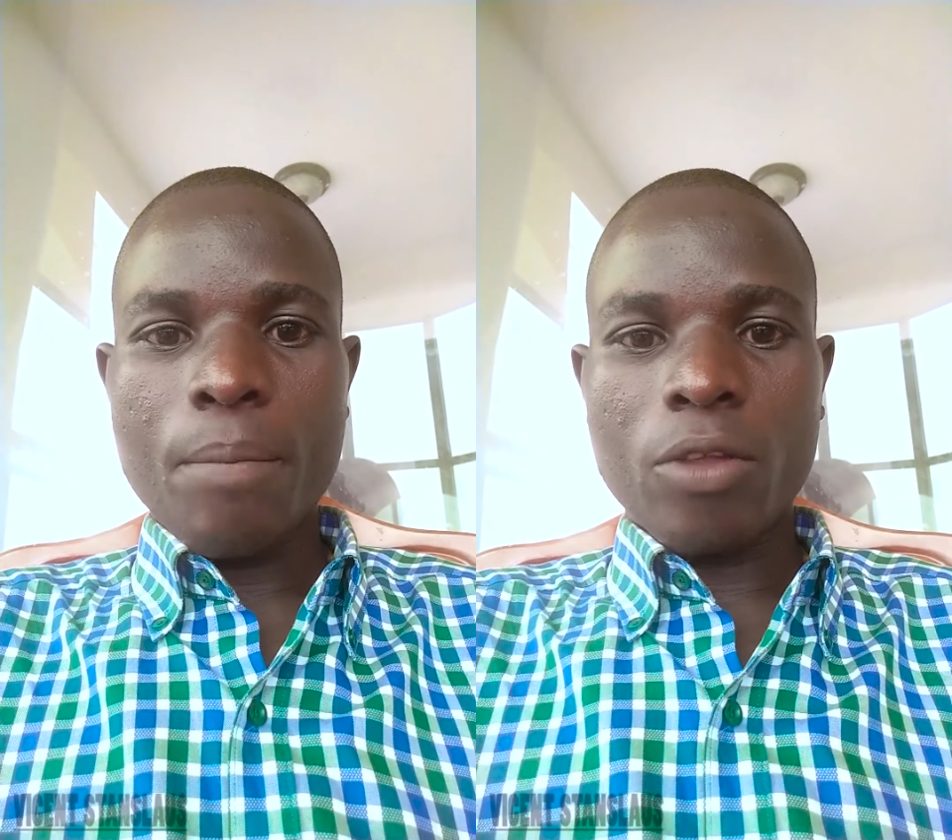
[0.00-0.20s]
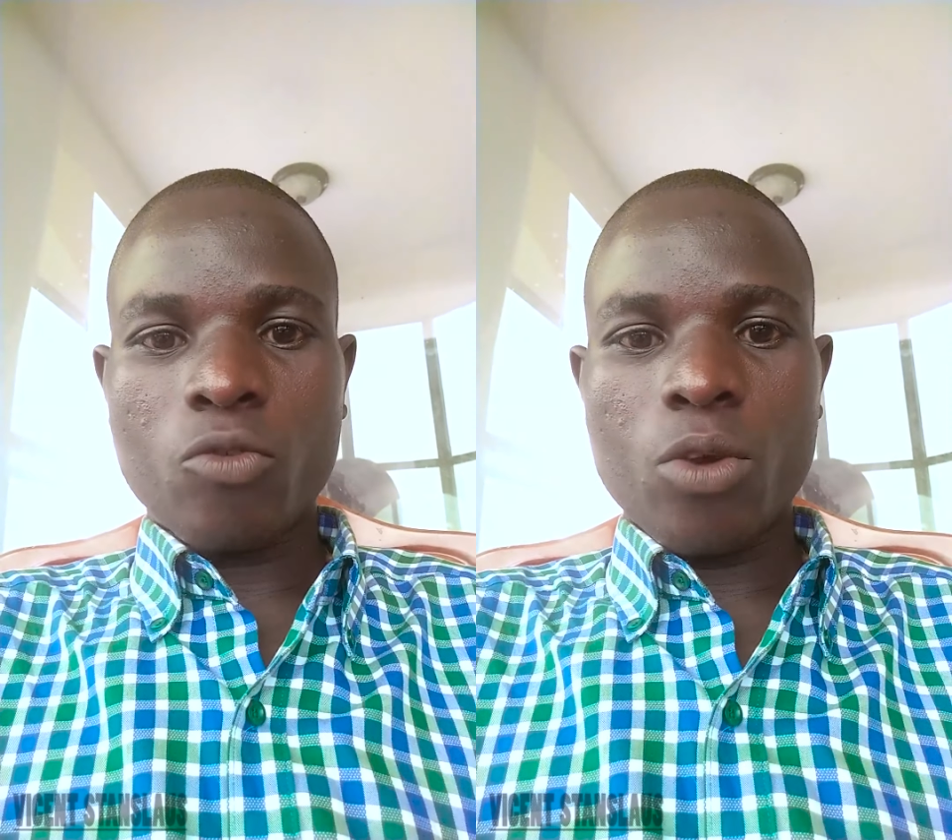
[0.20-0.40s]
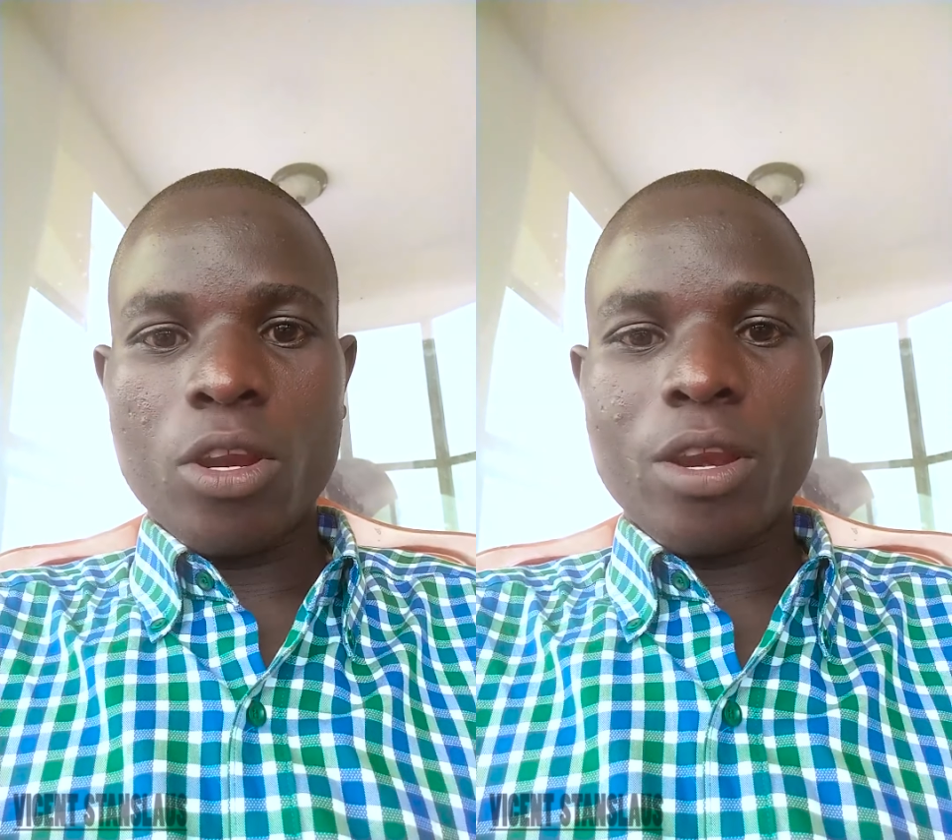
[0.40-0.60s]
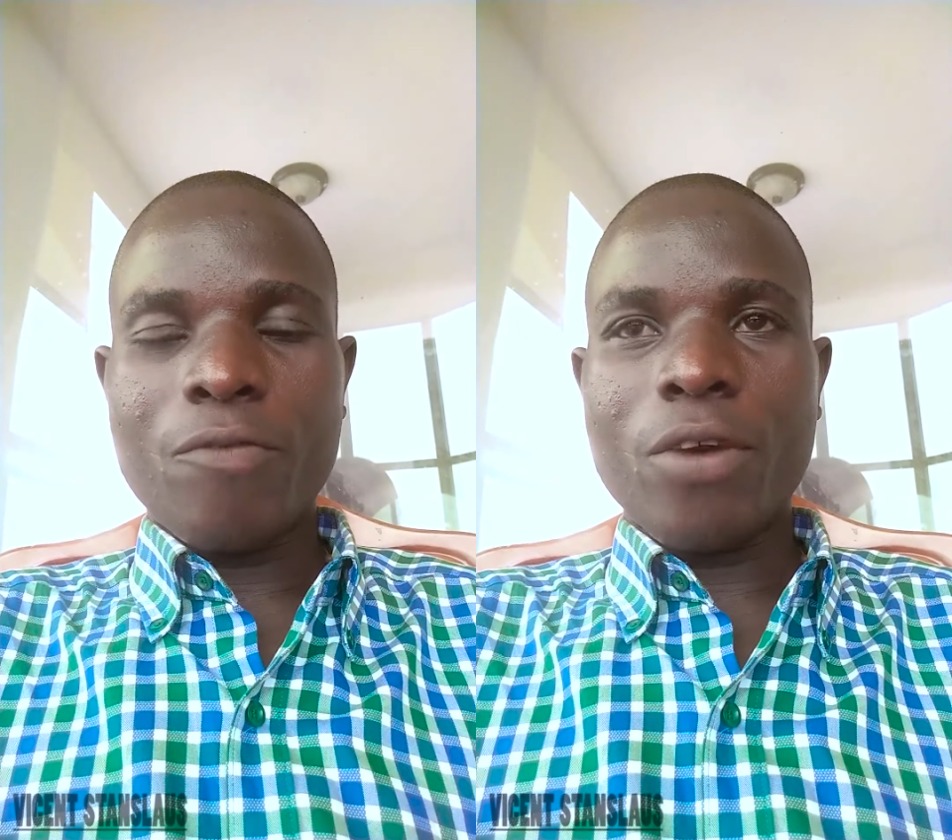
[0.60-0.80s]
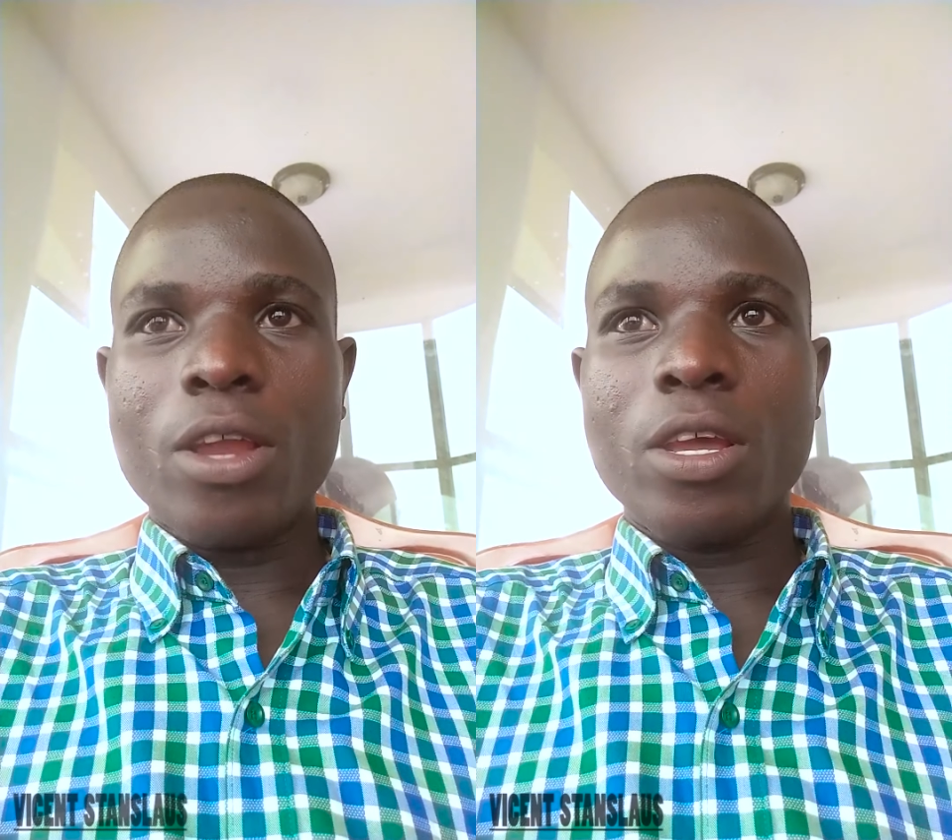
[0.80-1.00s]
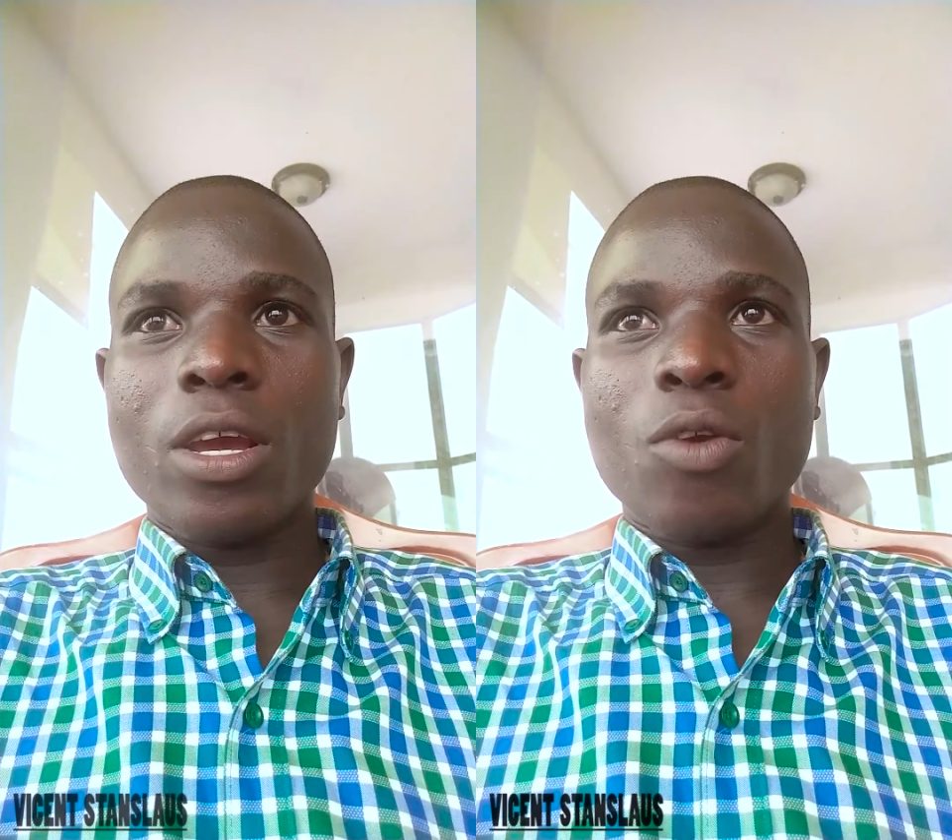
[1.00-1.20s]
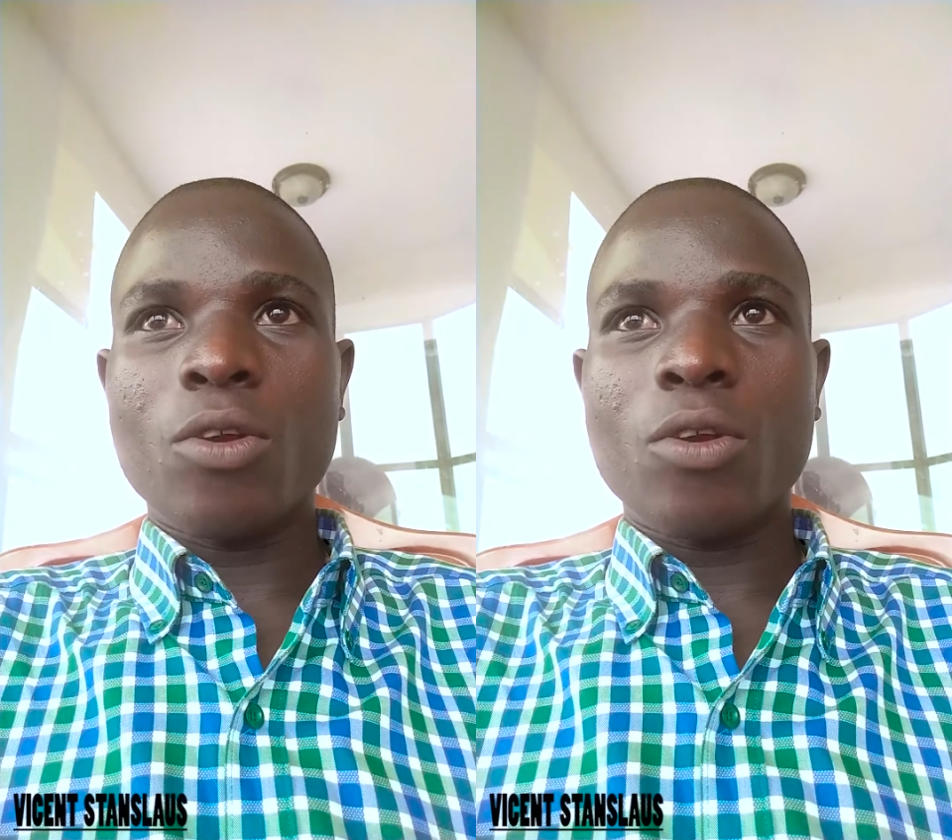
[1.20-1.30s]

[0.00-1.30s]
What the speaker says: But when defining,